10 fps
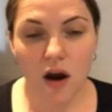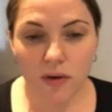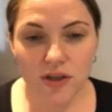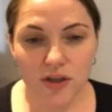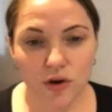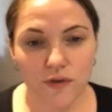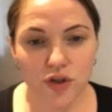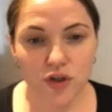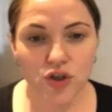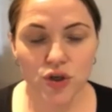which is
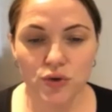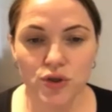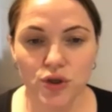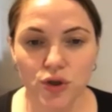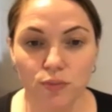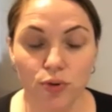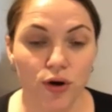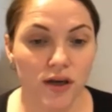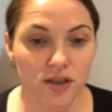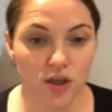often due to
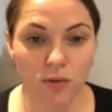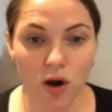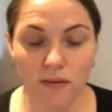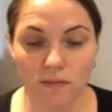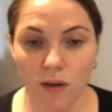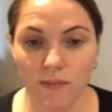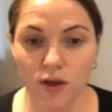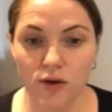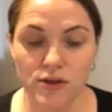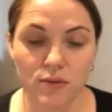products that you might be
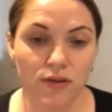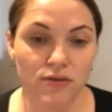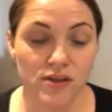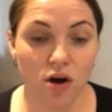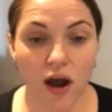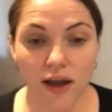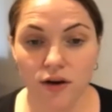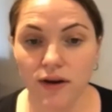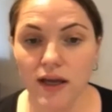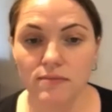using, whether it's eye
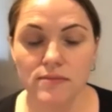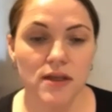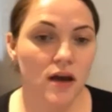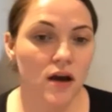creams,